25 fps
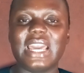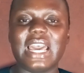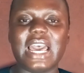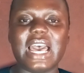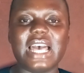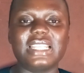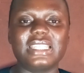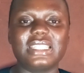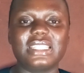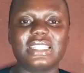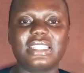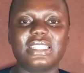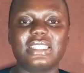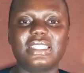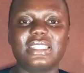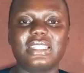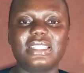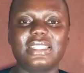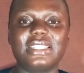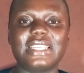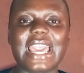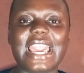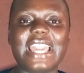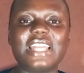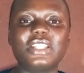As
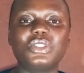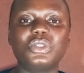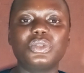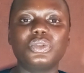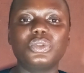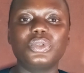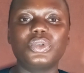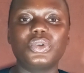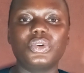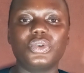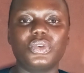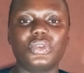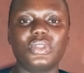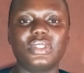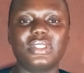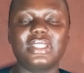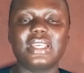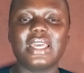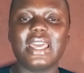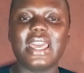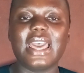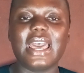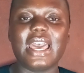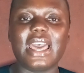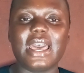the title
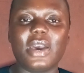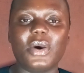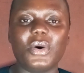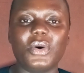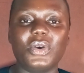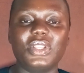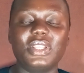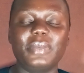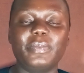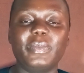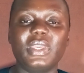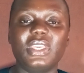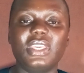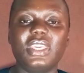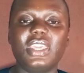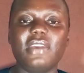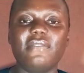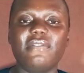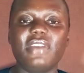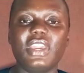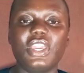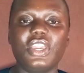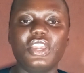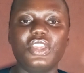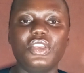goes, I will be
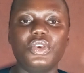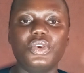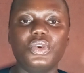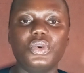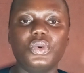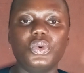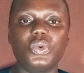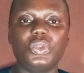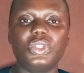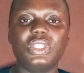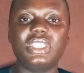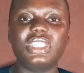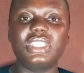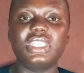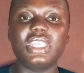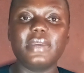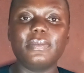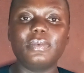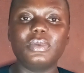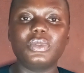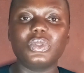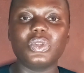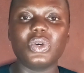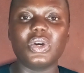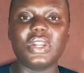giving you
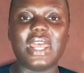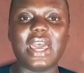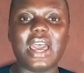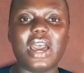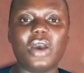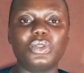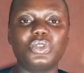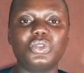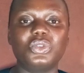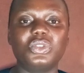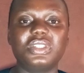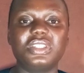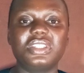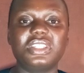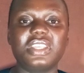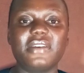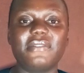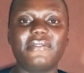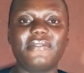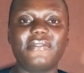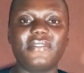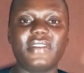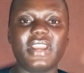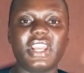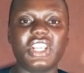tips on how to
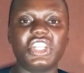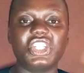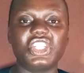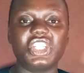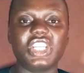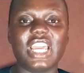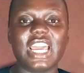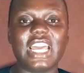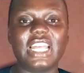stay fresh